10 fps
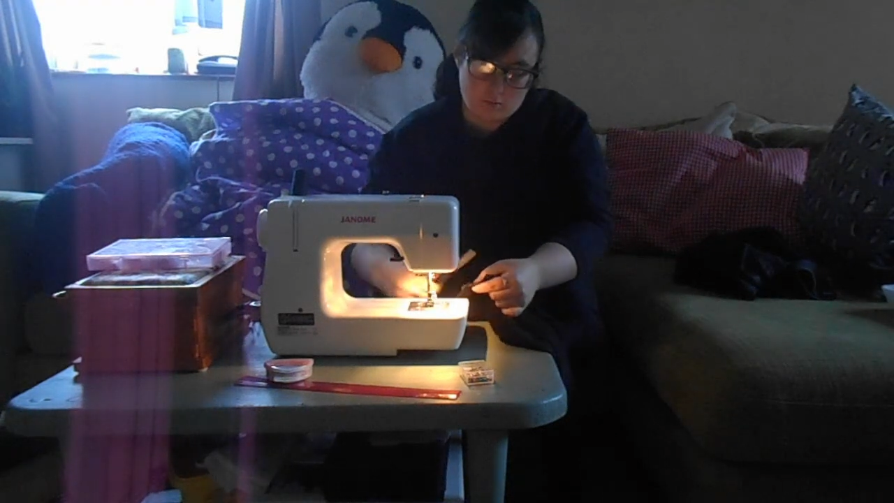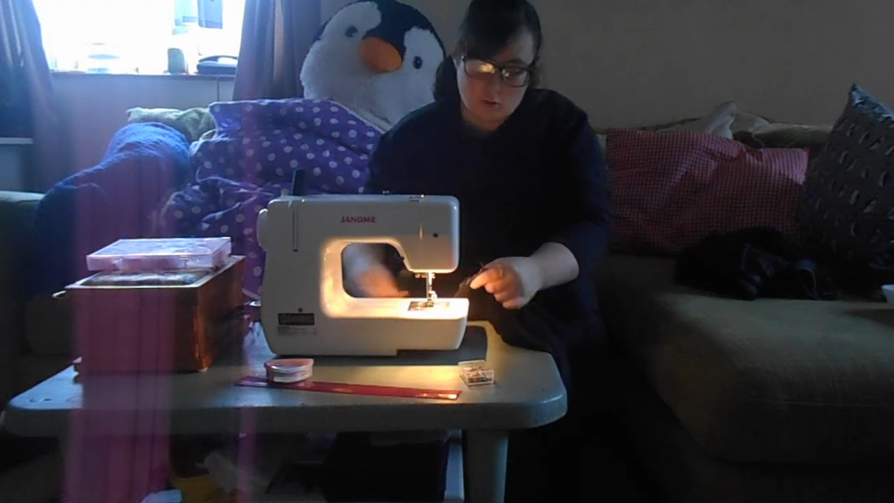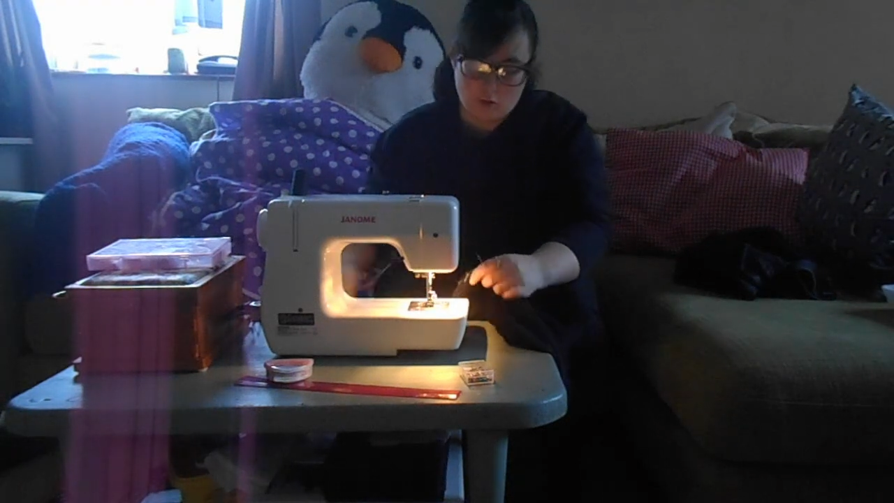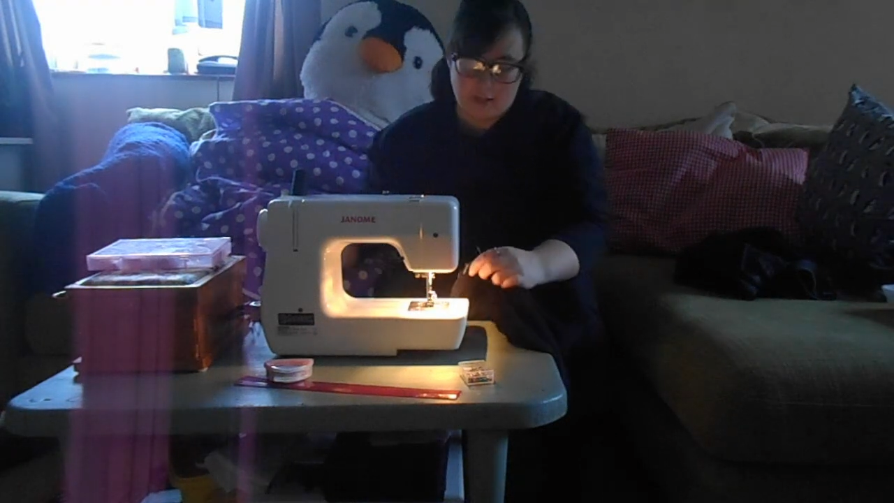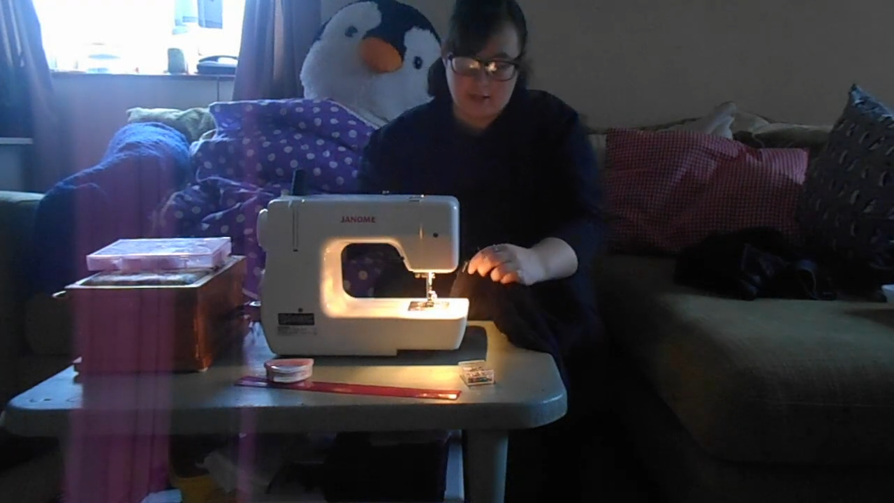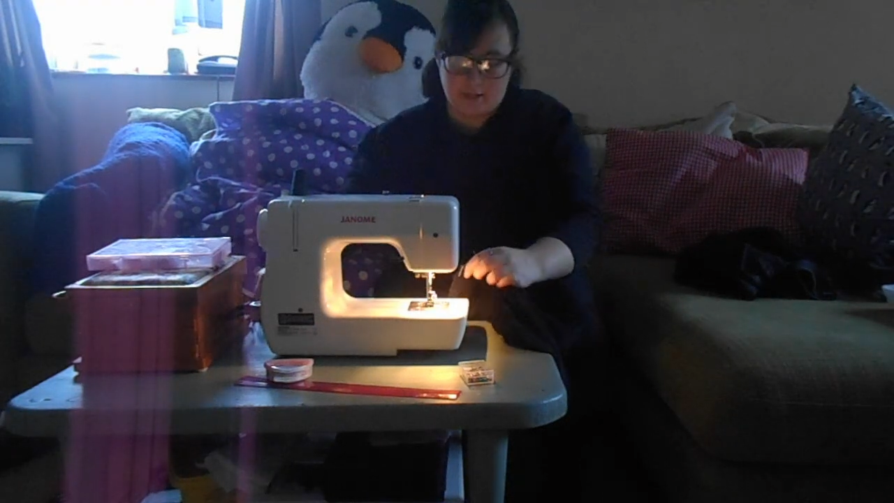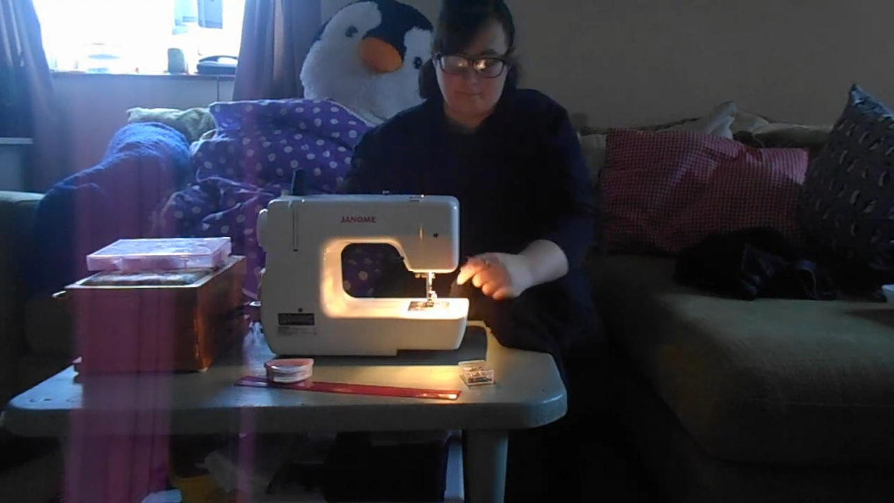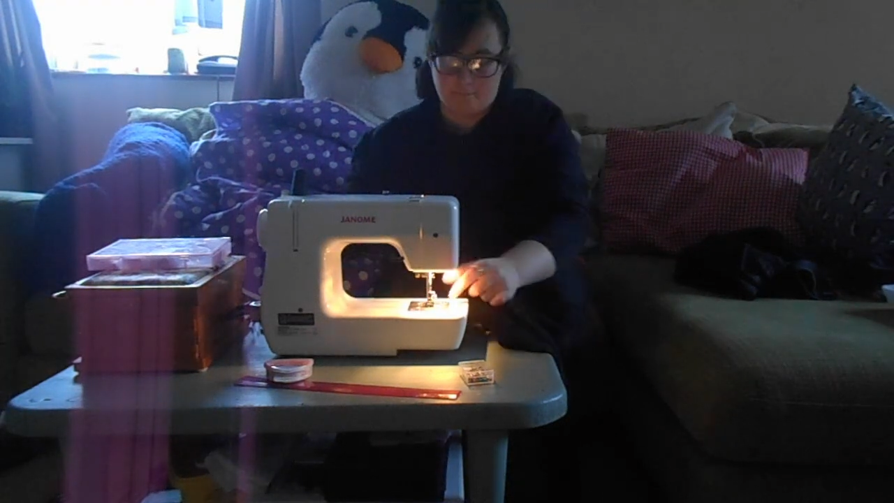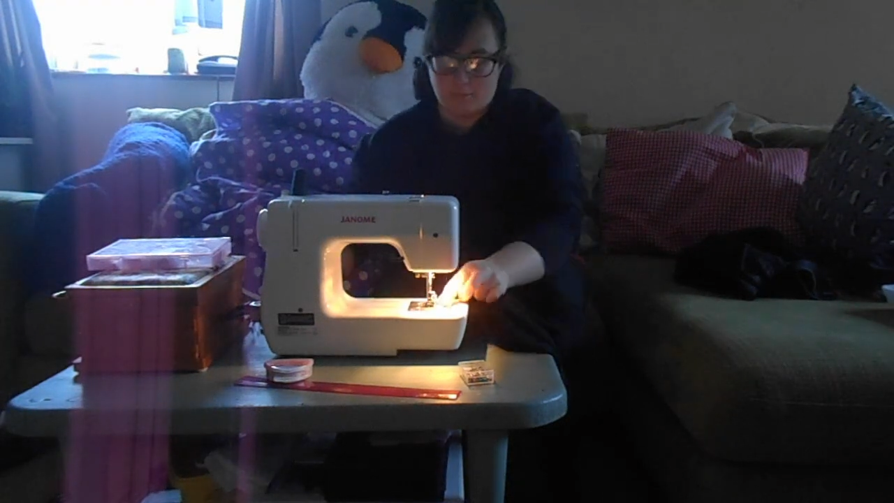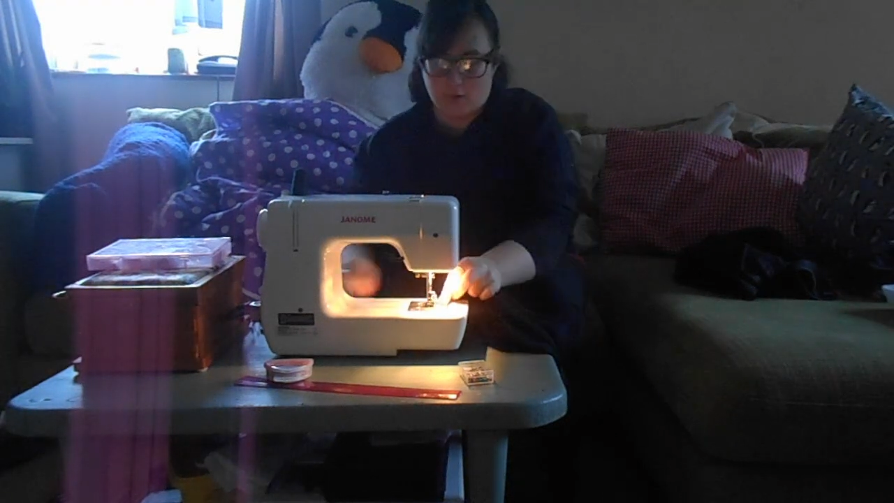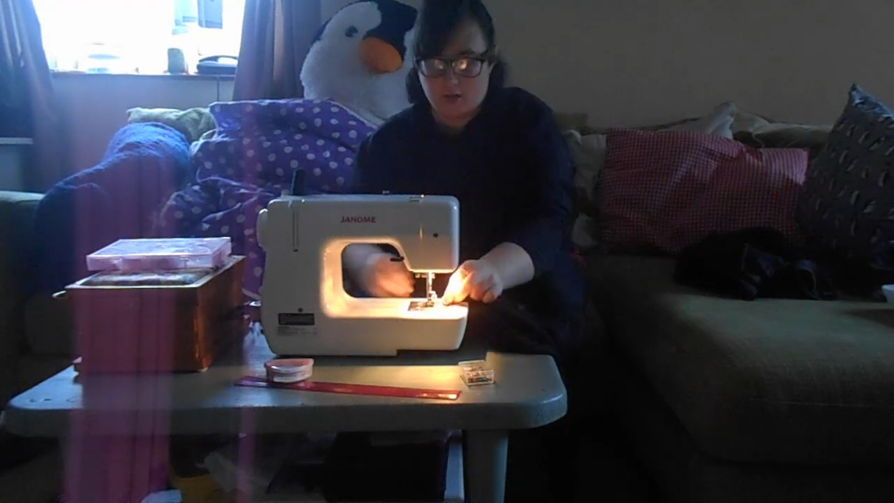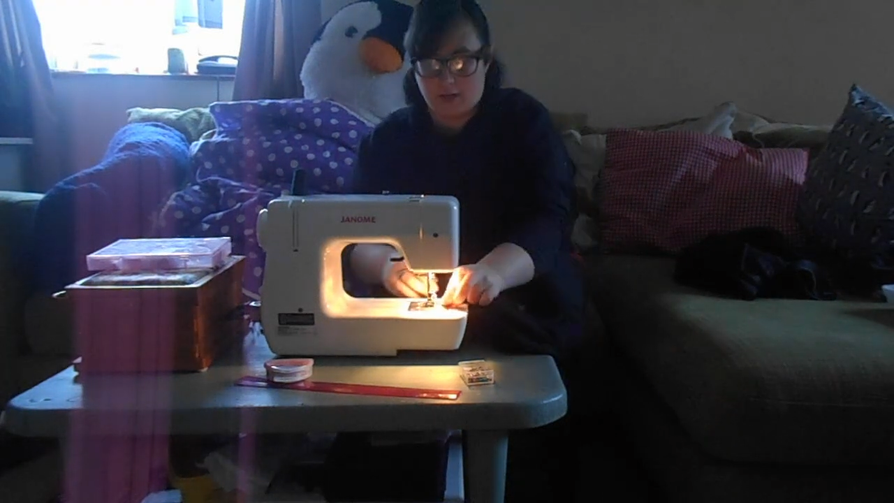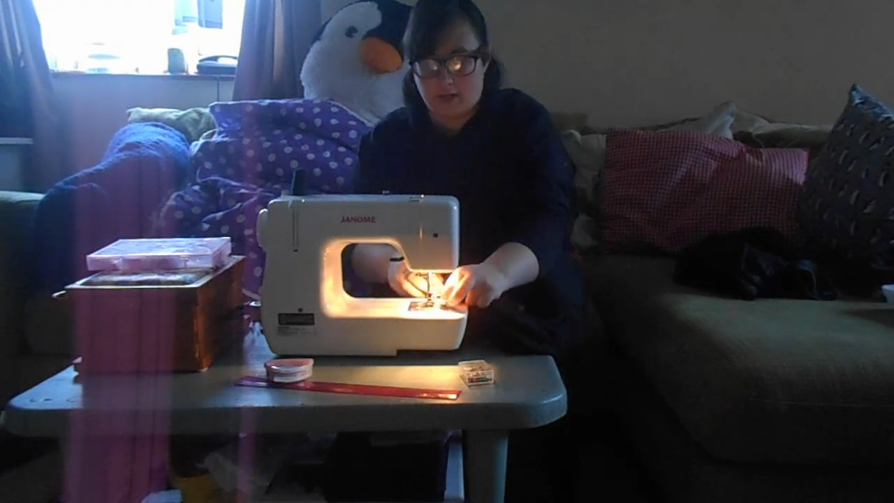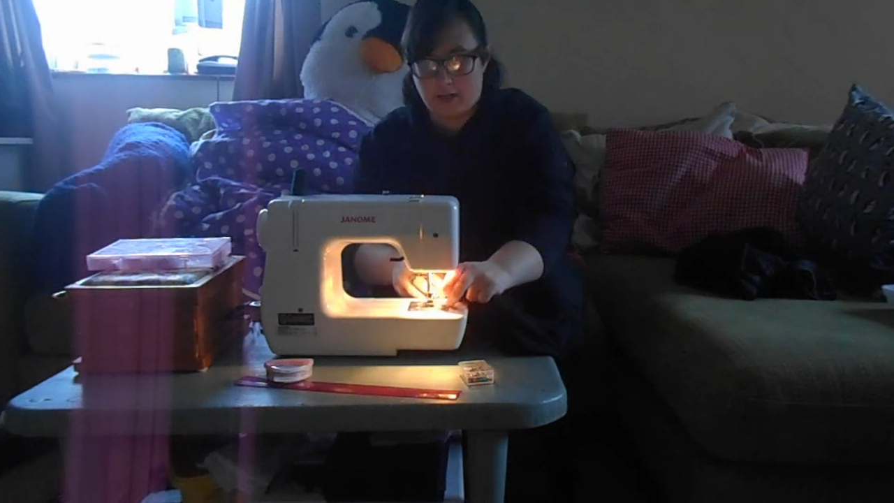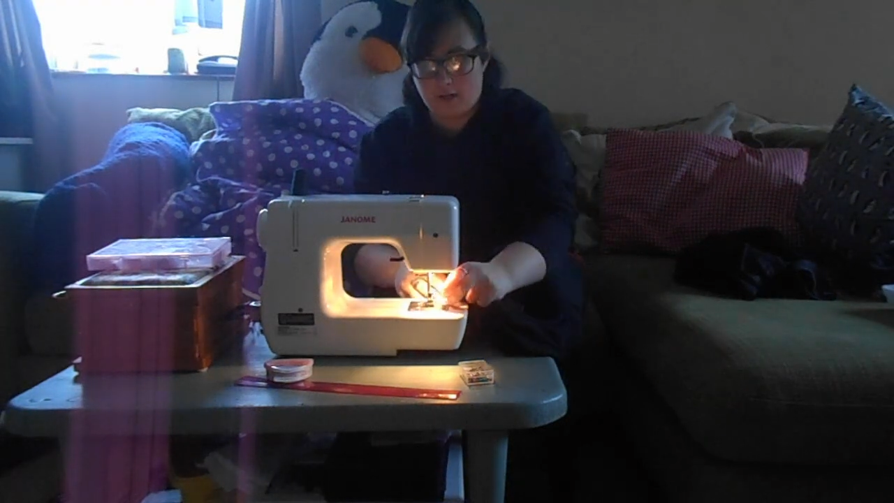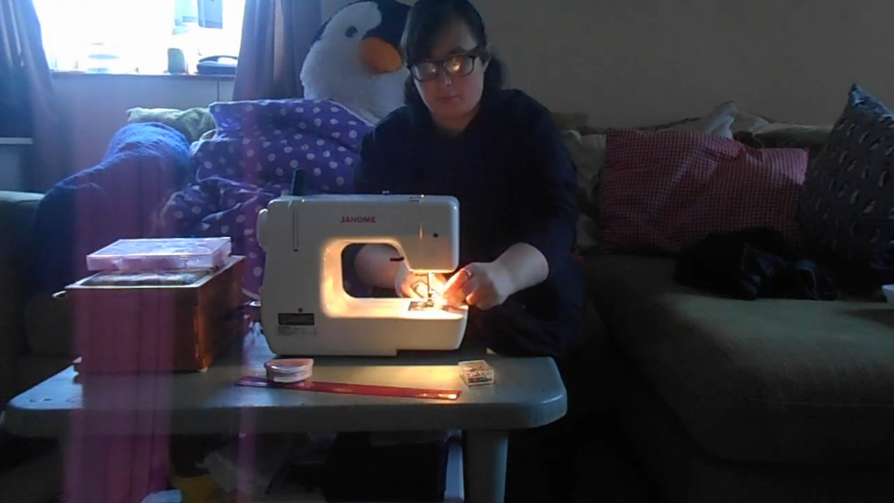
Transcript: cutting it, bringing it out,